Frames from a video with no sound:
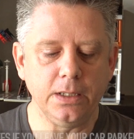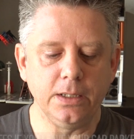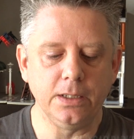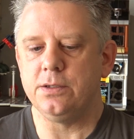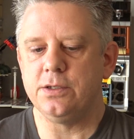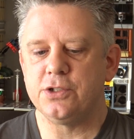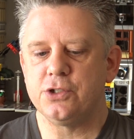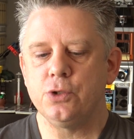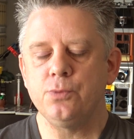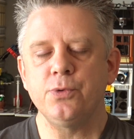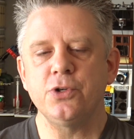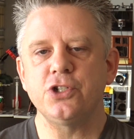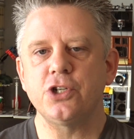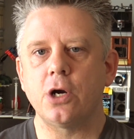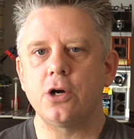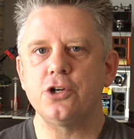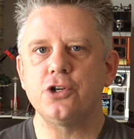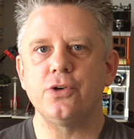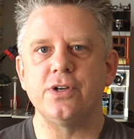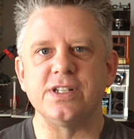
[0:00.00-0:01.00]
The
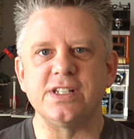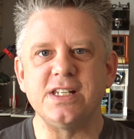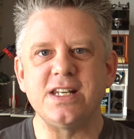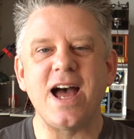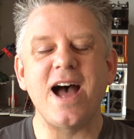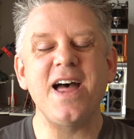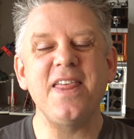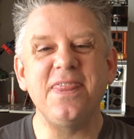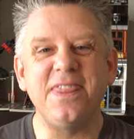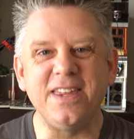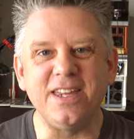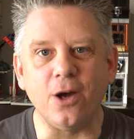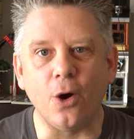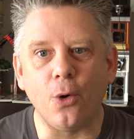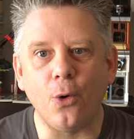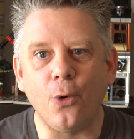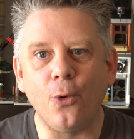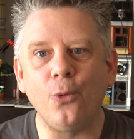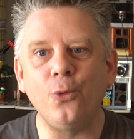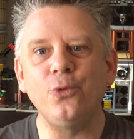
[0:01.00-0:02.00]
Supercharger is not the
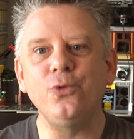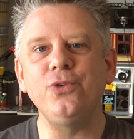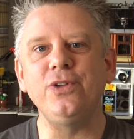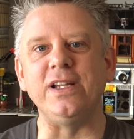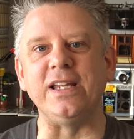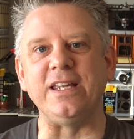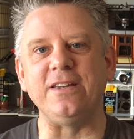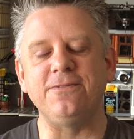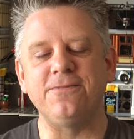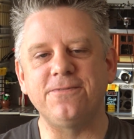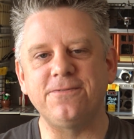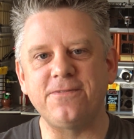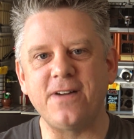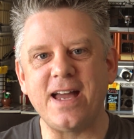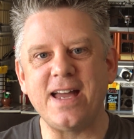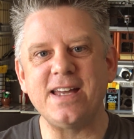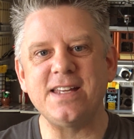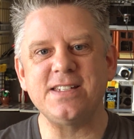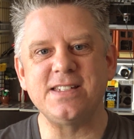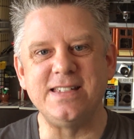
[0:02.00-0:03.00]
only
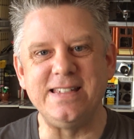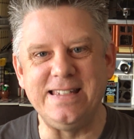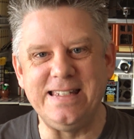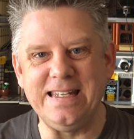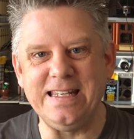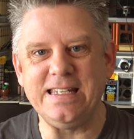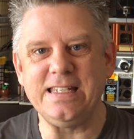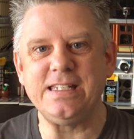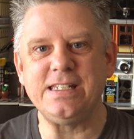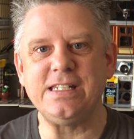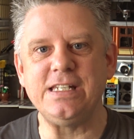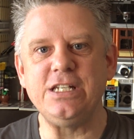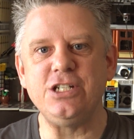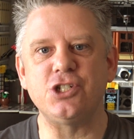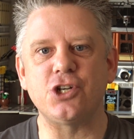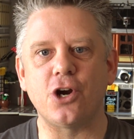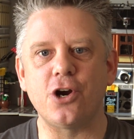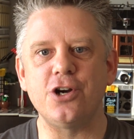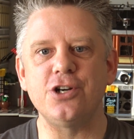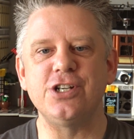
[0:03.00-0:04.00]
fast DC
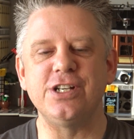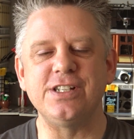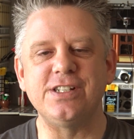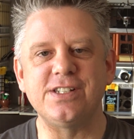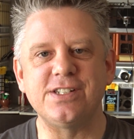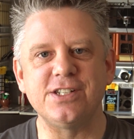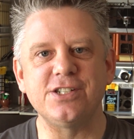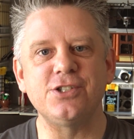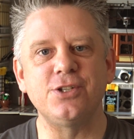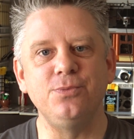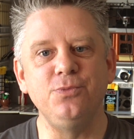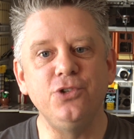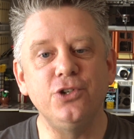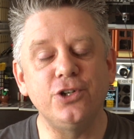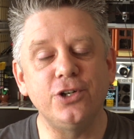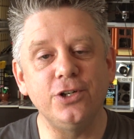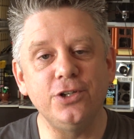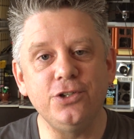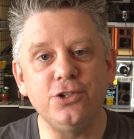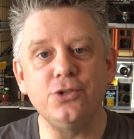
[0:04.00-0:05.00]
charging system you
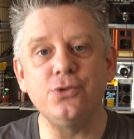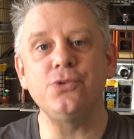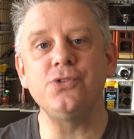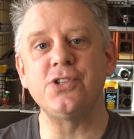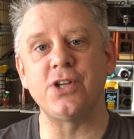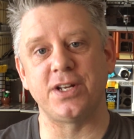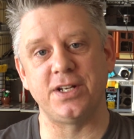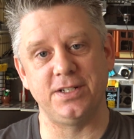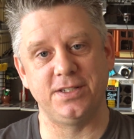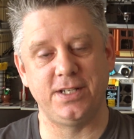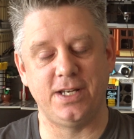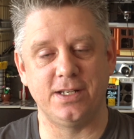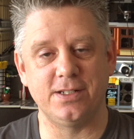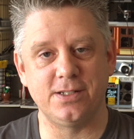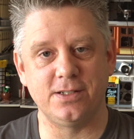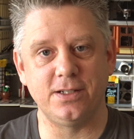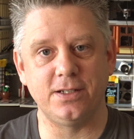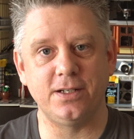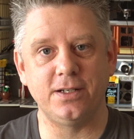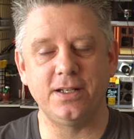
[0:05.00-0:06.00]
can use on a
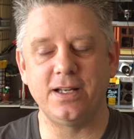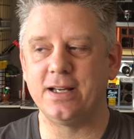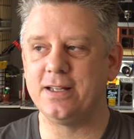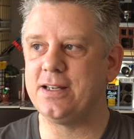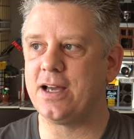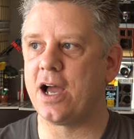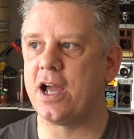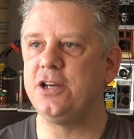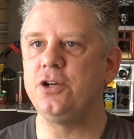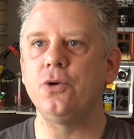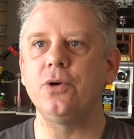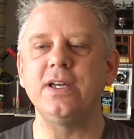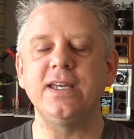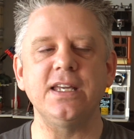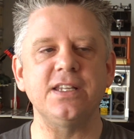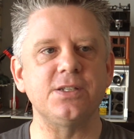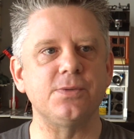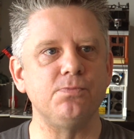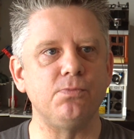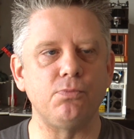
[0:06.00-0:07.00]
Tesla. I know it
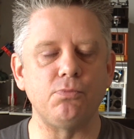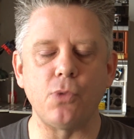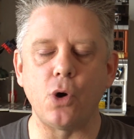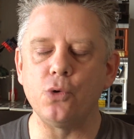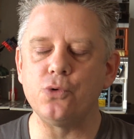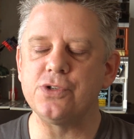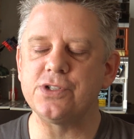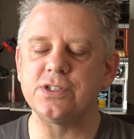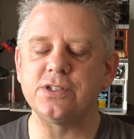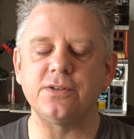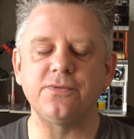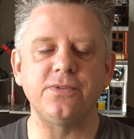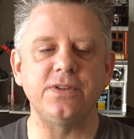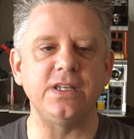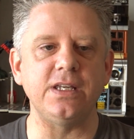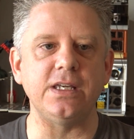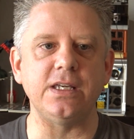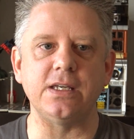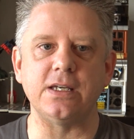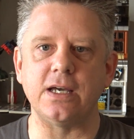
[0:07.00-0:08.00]
gets most of
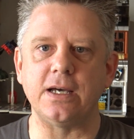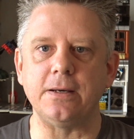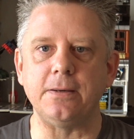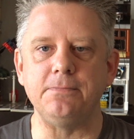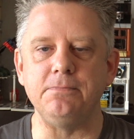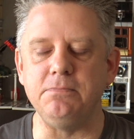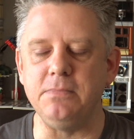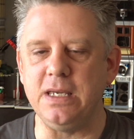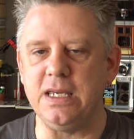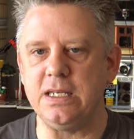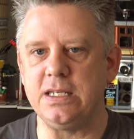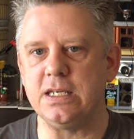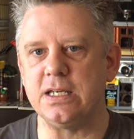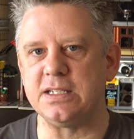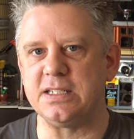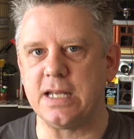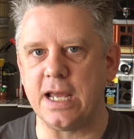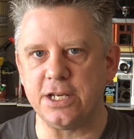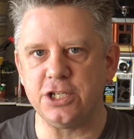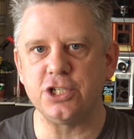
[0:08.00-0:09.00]
the media
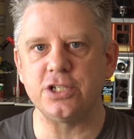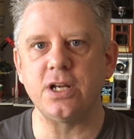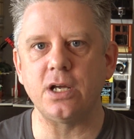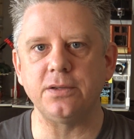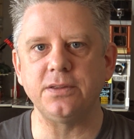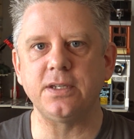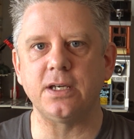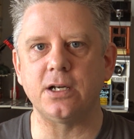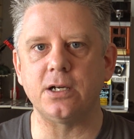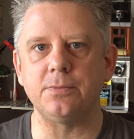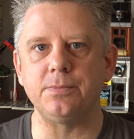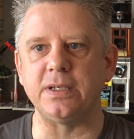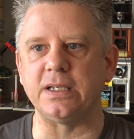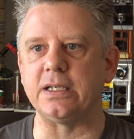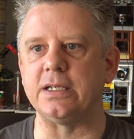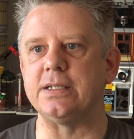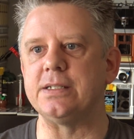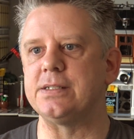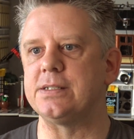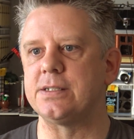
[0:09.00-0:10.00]
attention out there
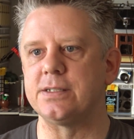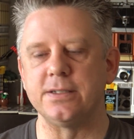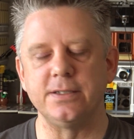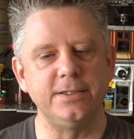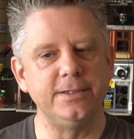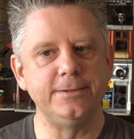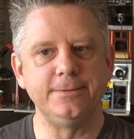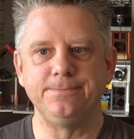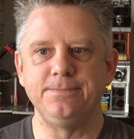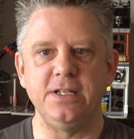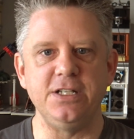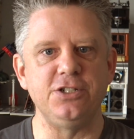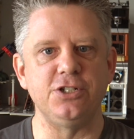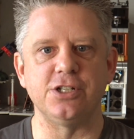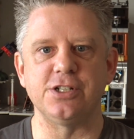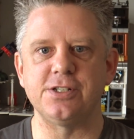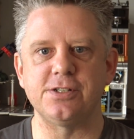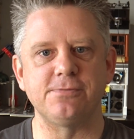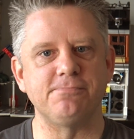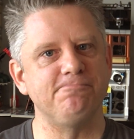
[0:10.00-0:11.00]
because it
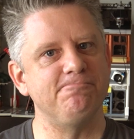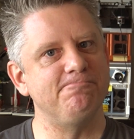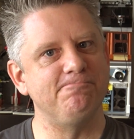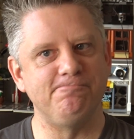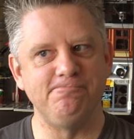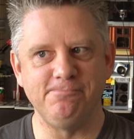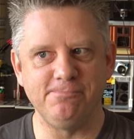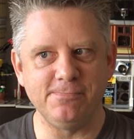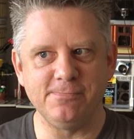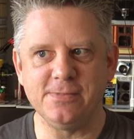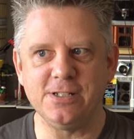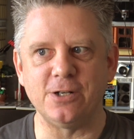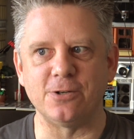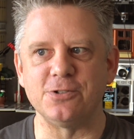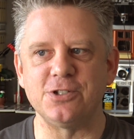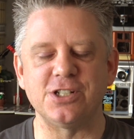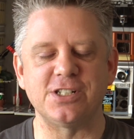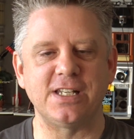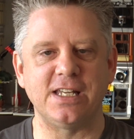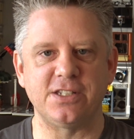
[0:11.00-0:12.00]
just
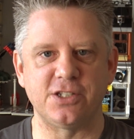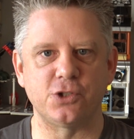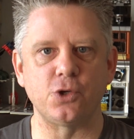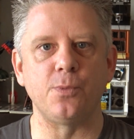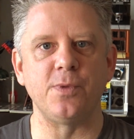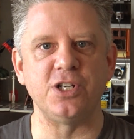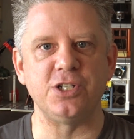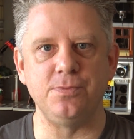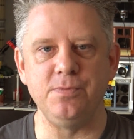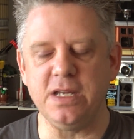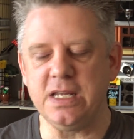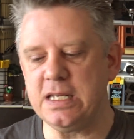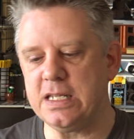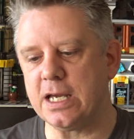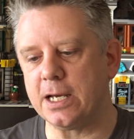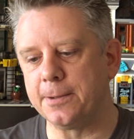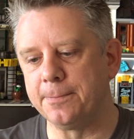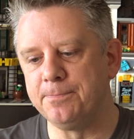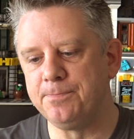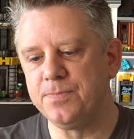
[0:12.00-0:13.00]
gets so much
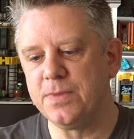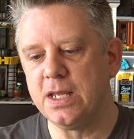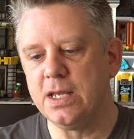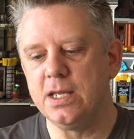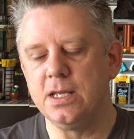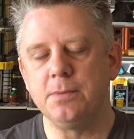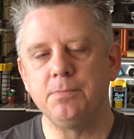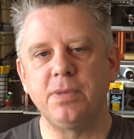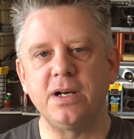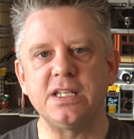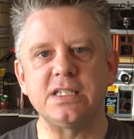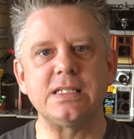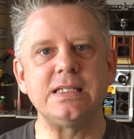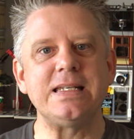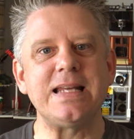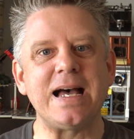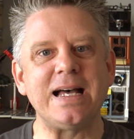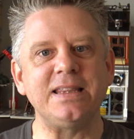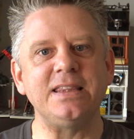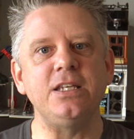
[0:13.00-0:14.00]
media, but it's
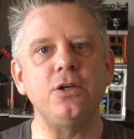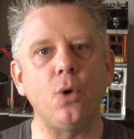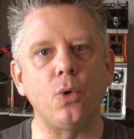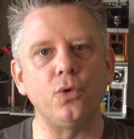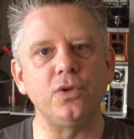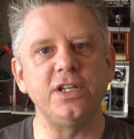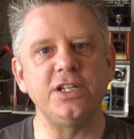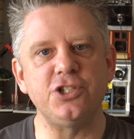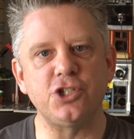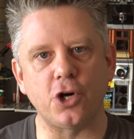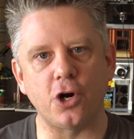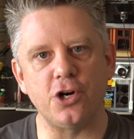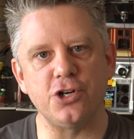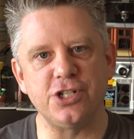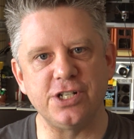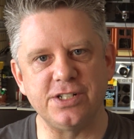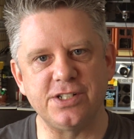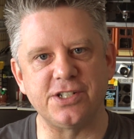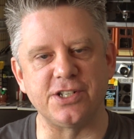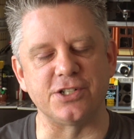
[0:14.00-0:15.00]
not the only
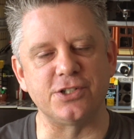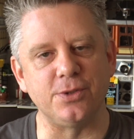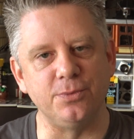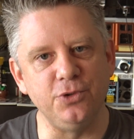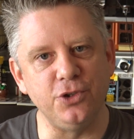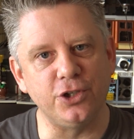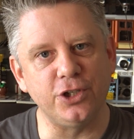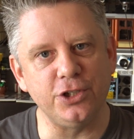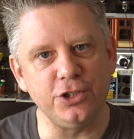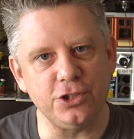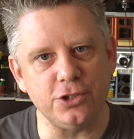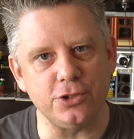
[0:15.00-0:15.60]
charging system you can